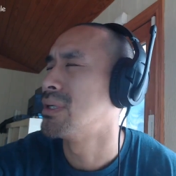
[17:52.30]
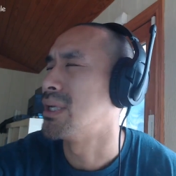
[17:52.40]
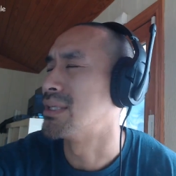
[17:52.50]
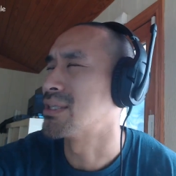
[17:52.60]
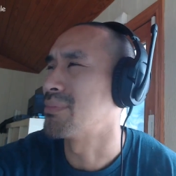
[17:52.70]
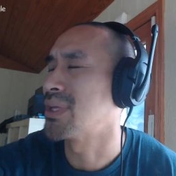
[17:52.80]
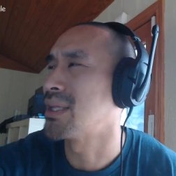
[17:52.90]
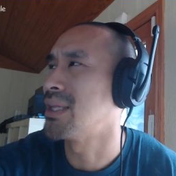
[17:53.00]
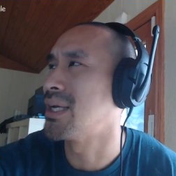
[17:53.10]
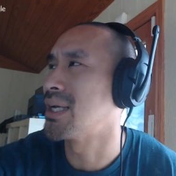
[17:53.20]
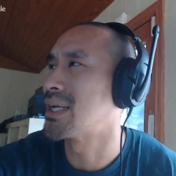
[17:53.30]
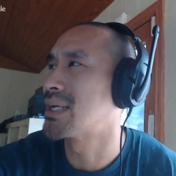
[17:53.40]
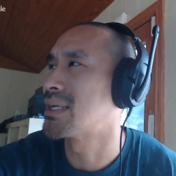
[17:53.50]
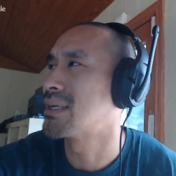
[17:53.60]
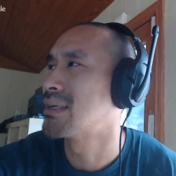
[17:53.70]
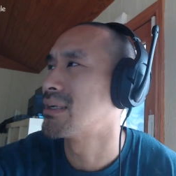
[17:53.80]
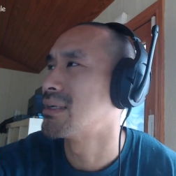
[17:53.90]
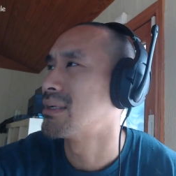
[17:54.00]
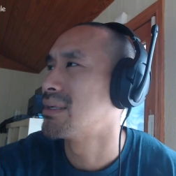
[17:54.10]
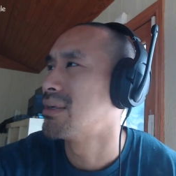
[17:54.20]
it's something like
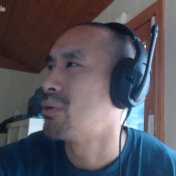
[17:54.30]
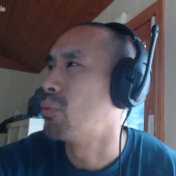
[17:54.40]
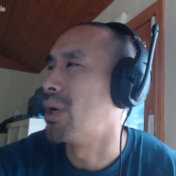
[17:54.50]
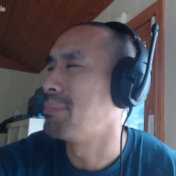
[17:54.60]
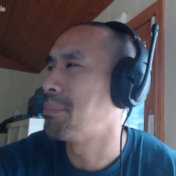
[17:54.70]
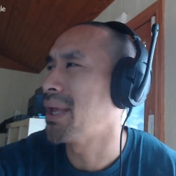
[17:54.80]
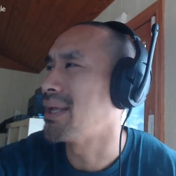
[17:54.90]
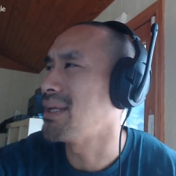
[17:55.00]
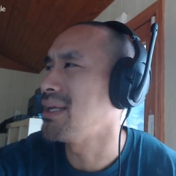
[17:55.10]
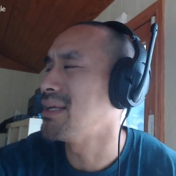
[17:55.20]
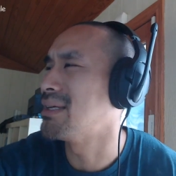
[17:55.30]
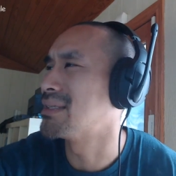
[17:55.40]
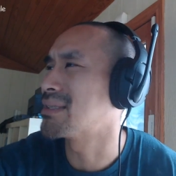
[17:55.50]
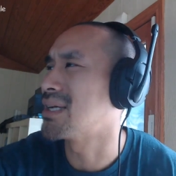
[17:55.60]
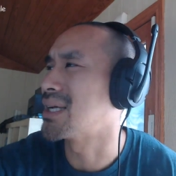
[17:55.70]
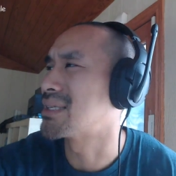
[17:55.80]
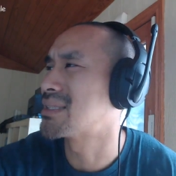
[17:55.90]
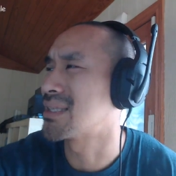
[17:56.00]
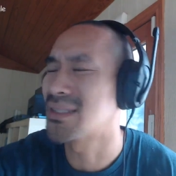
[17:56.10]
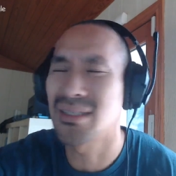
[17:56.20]
1 penny is like
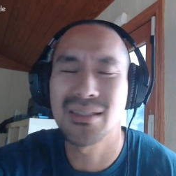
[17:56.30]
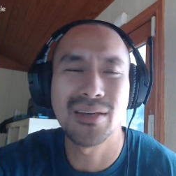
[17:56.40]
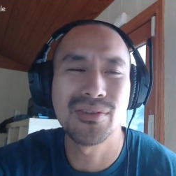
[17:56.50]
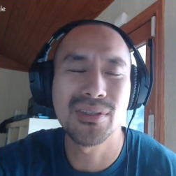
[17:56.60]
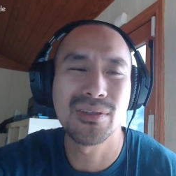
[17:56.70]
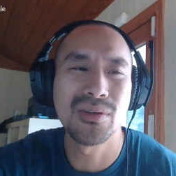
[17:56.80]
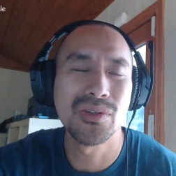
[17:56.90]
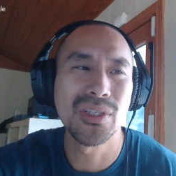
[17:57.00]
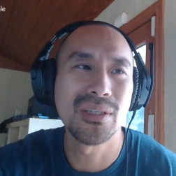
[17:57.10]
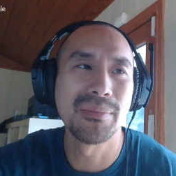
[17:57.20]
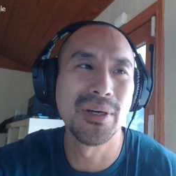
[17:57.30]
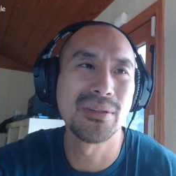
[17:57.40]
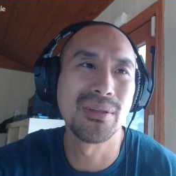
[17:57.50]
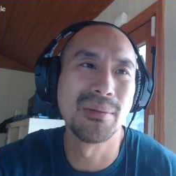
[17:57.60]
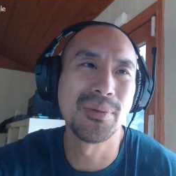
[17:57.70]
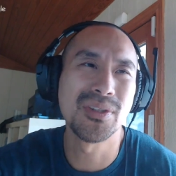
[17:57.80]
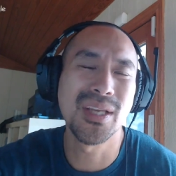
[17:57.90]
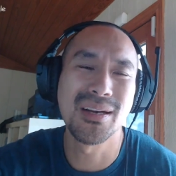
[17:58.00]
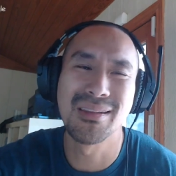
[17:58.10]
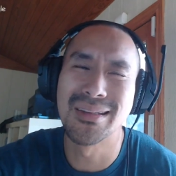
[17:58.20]
67 Satoshi. The numbers
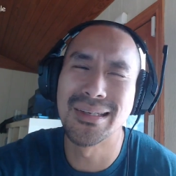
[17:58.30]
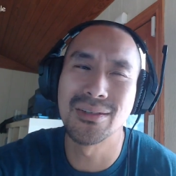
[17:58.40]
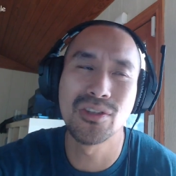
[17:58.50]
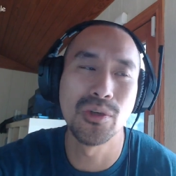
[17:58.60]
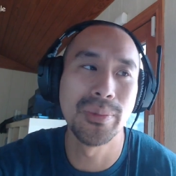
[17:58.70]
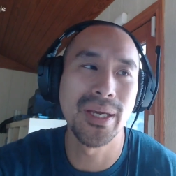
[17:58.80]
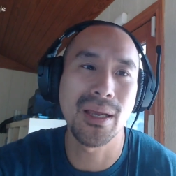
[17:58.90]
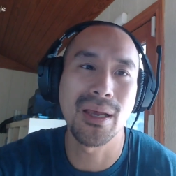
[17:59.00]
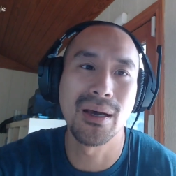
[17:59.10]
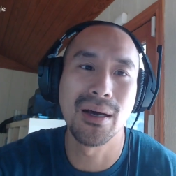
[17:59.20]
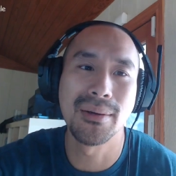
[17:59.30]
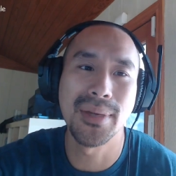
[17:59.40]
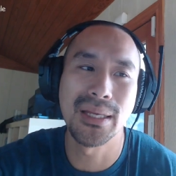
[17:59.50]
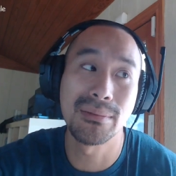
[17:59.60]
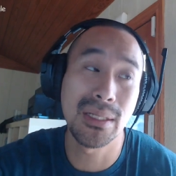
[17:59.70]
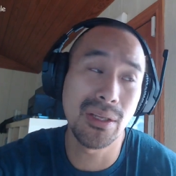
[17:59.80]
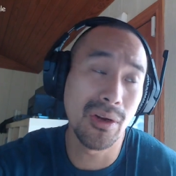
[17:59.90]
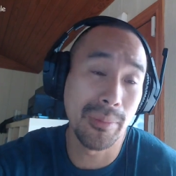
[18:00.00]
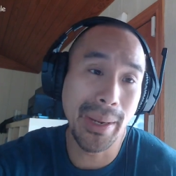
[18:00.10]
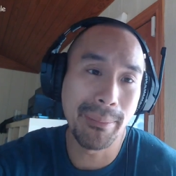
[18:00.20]
get a little too big, and
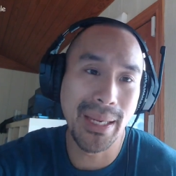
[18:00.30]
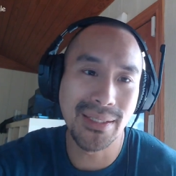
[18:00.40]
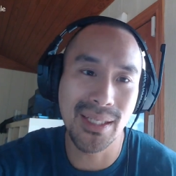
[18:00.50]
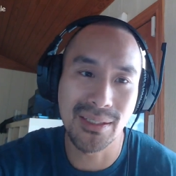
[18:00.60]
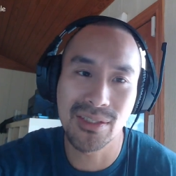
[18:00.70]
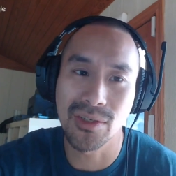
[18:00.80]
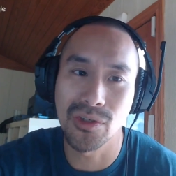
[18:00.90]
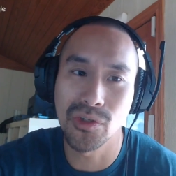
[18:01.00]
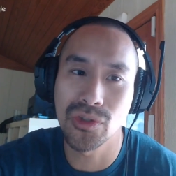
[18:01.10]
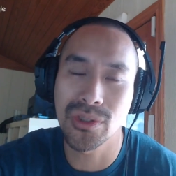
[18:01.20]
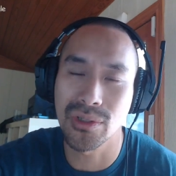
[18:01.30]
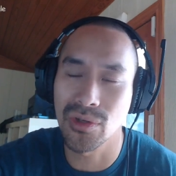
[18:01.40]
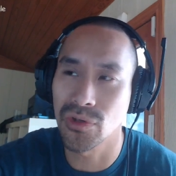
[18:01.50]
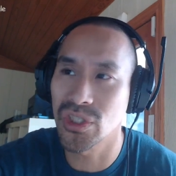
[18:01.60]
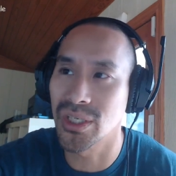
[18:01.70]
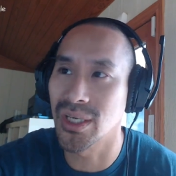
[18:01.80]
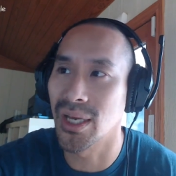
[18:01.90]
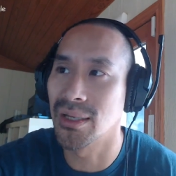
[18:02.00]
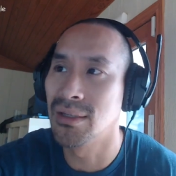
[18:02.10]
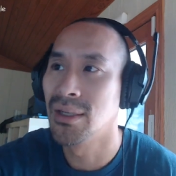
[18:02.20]
it might make sense to use Satoshi
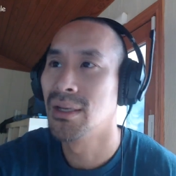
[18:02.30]
again